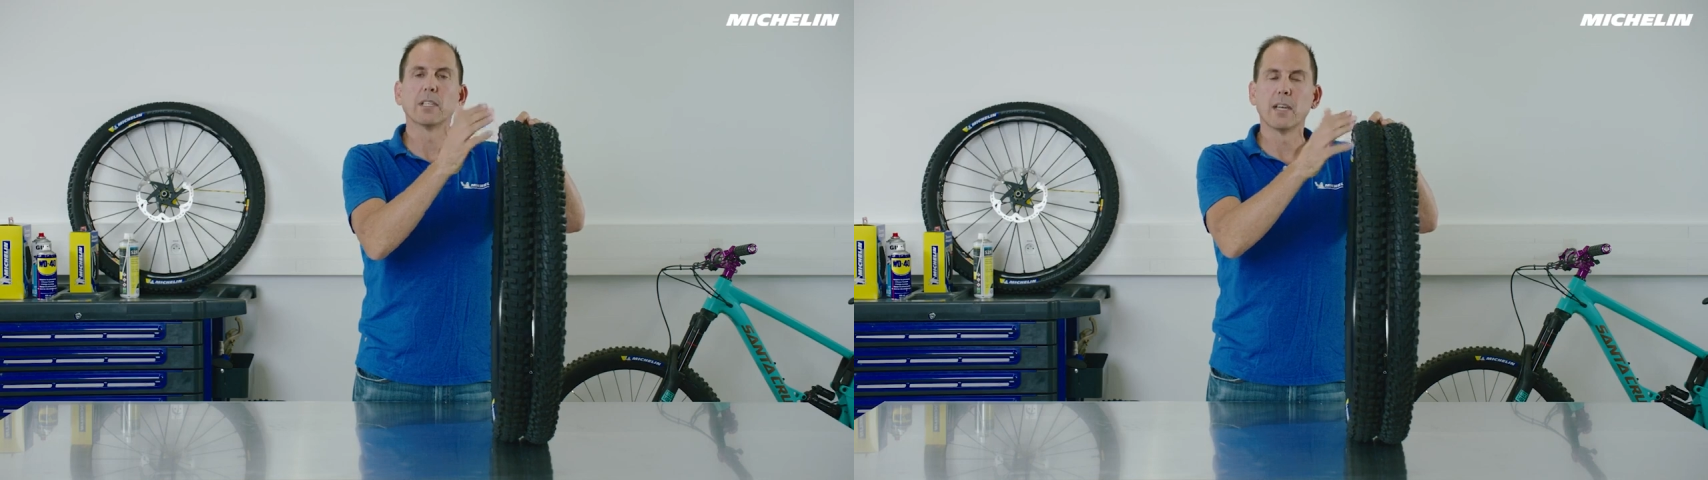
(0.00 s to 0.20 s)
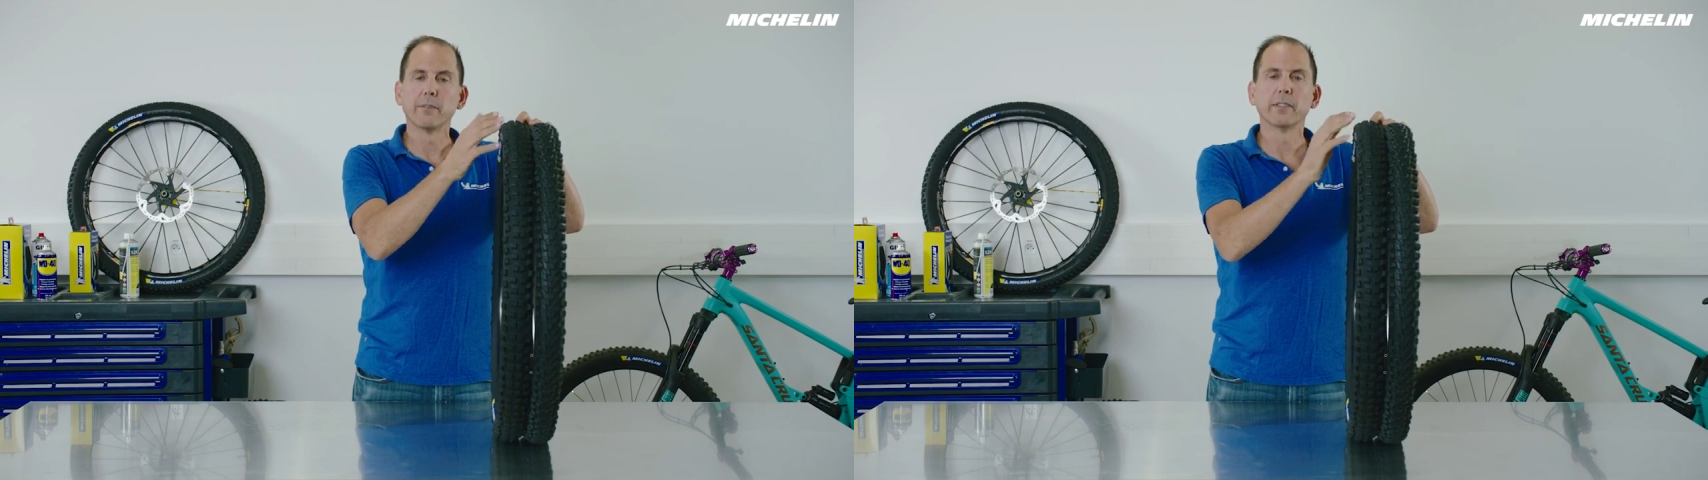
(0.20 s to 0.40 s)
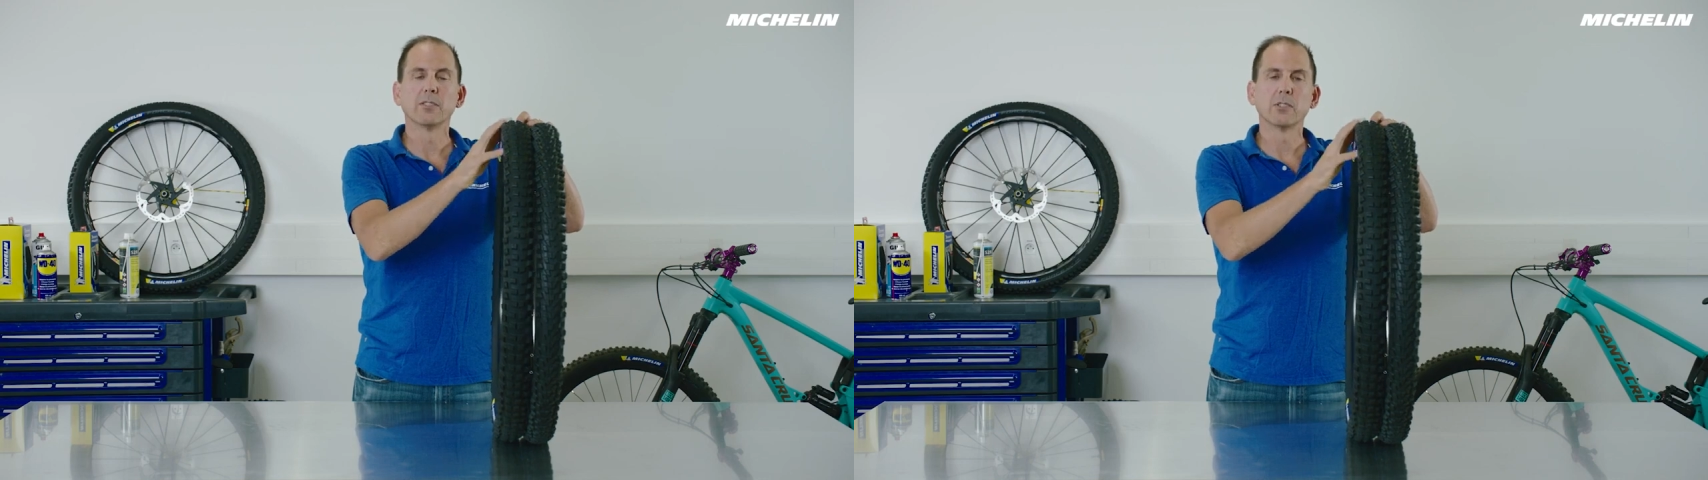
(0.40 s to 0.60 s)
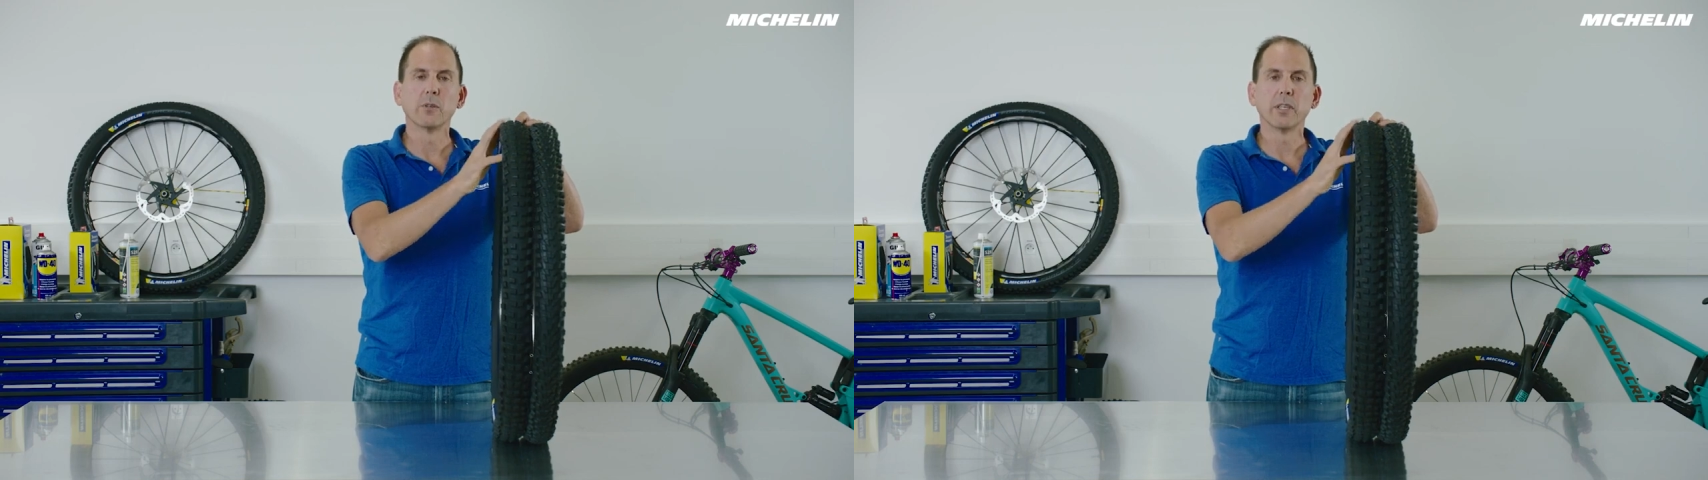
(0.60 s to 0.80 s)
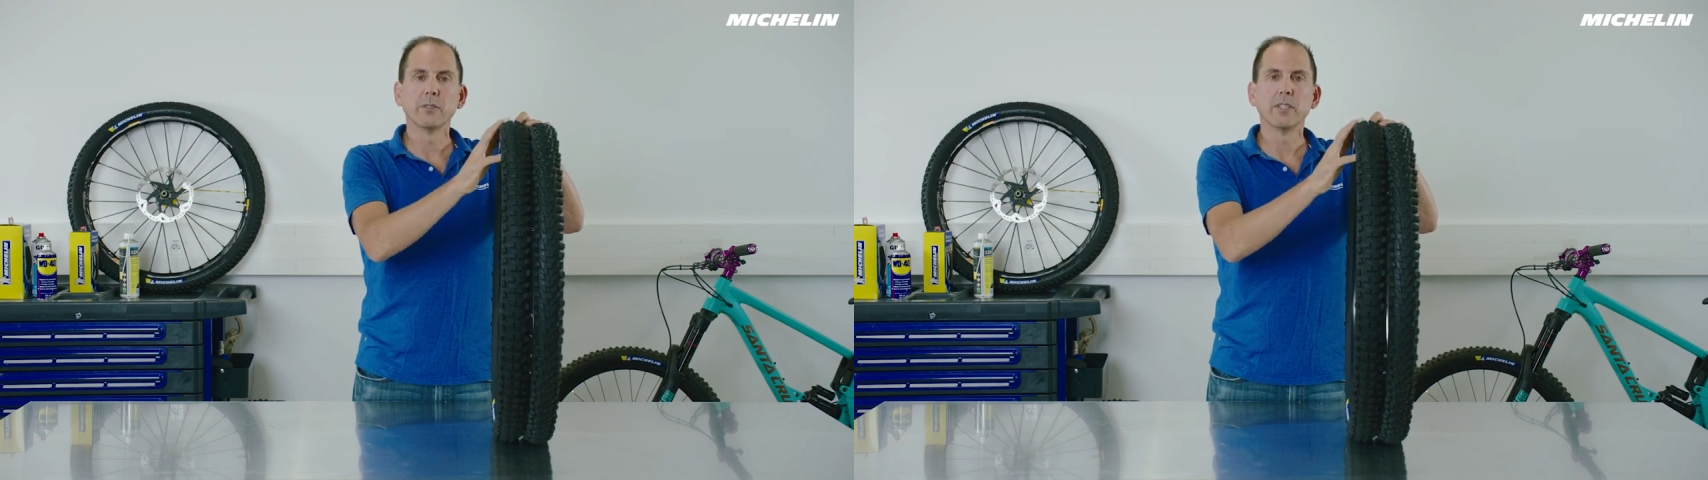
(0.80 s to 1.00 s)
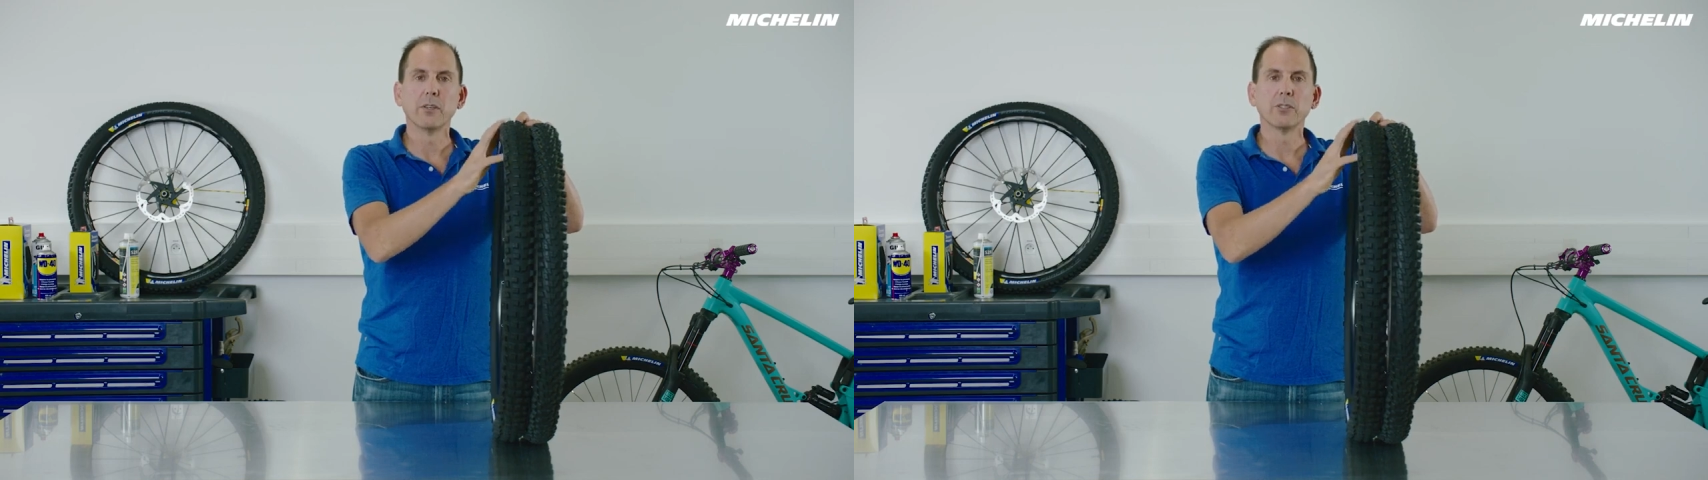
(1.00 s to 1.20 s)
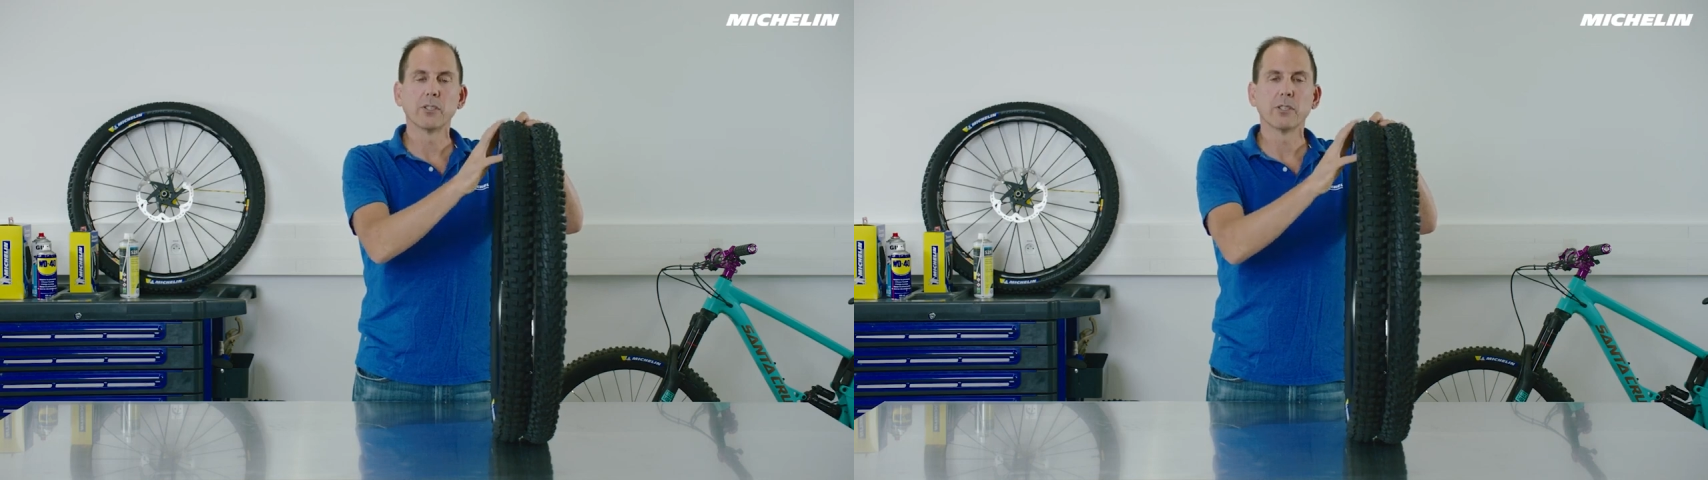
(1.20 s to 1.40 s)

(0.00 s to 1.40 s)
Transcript: and confidence going into those